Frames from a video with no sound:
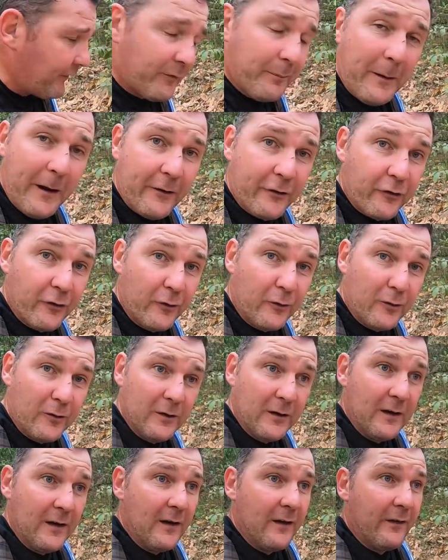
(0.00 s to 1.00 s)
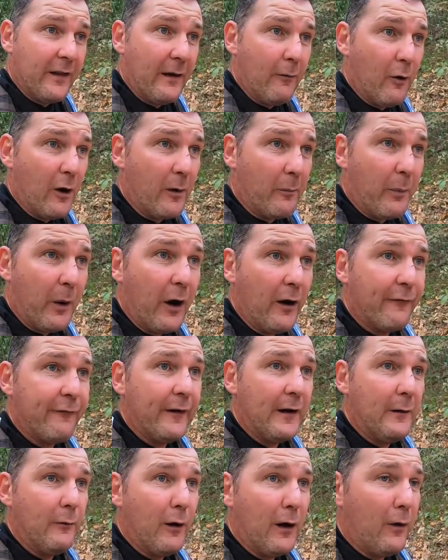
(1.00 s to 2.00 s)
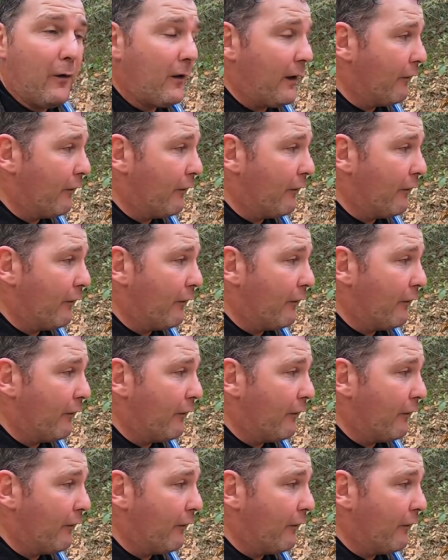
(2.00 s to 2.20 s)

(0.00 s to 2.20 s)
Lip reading: special. They work perfectly well.